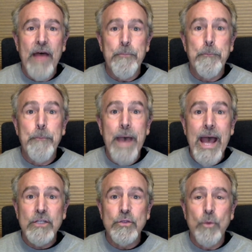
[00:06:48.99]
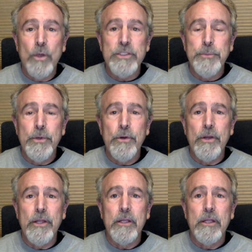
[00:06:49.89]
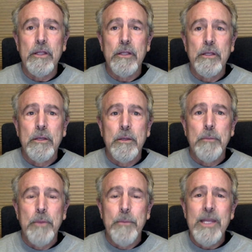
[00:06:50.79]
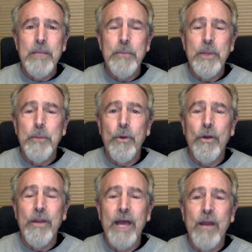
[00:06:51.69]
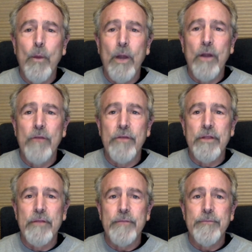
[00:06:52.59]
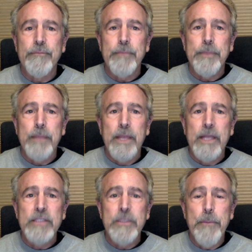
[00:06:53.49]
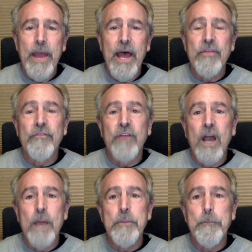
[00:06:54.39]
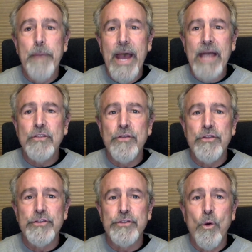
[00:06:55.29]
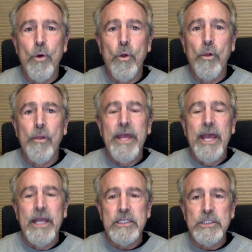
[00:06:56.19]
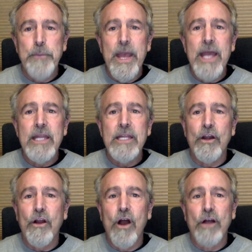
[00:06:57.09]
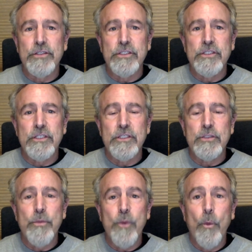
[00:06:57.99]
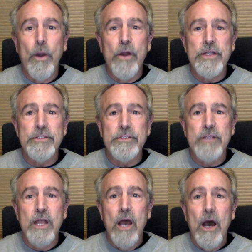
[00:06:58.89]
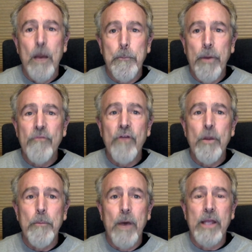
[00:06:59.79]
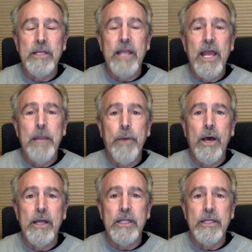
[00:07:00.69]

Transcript: back to our spirit. But many people are not aware of it. It is a path of coming back to the soul, expanding our consciousness with awareness above our mind and body.